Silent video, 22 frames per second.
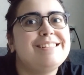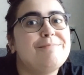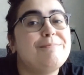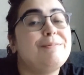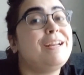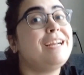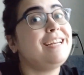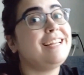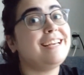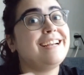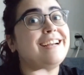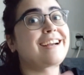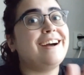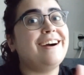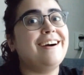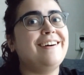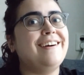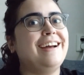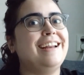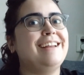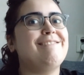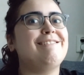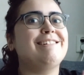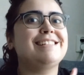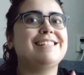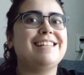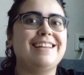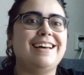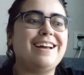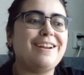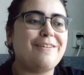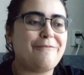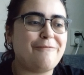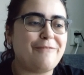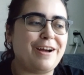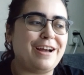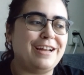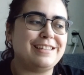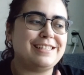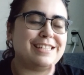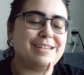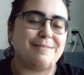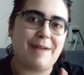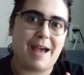But I did go and it was a lot of
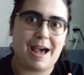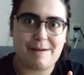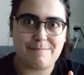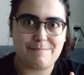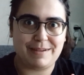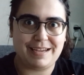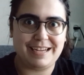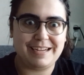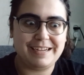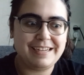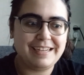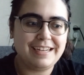fun, so I'm happy.